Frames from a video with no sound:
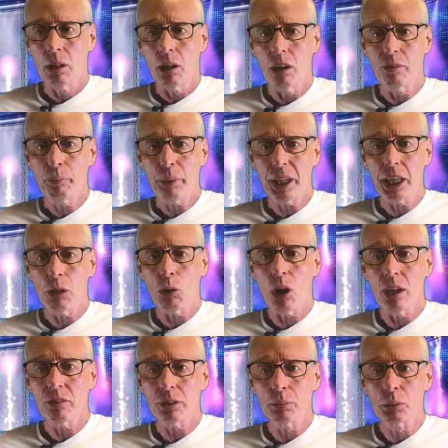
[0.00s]
of
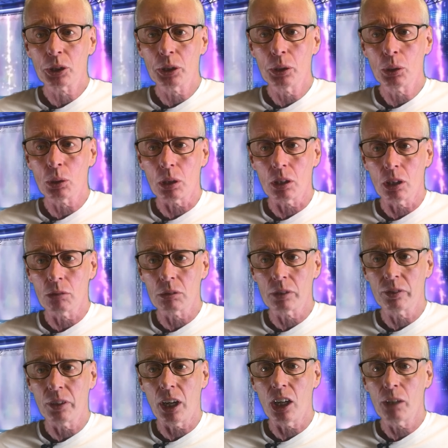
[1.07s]
POI from Google along
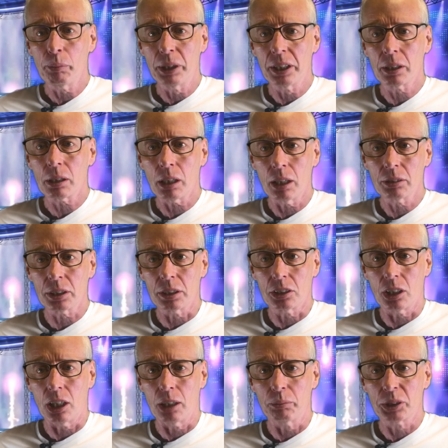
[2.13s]
with opening and closing
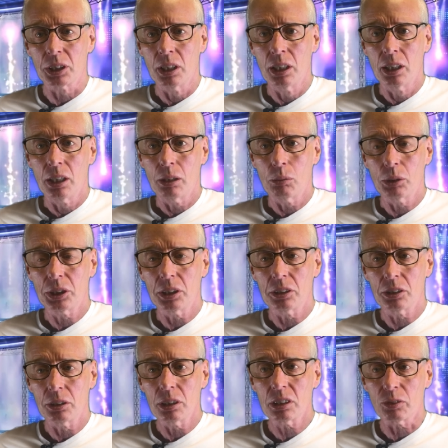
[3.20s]
times, which
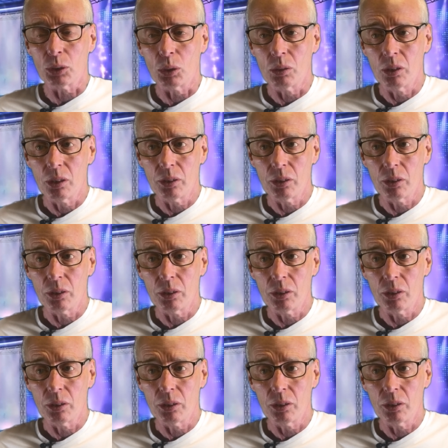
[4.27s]
is useful.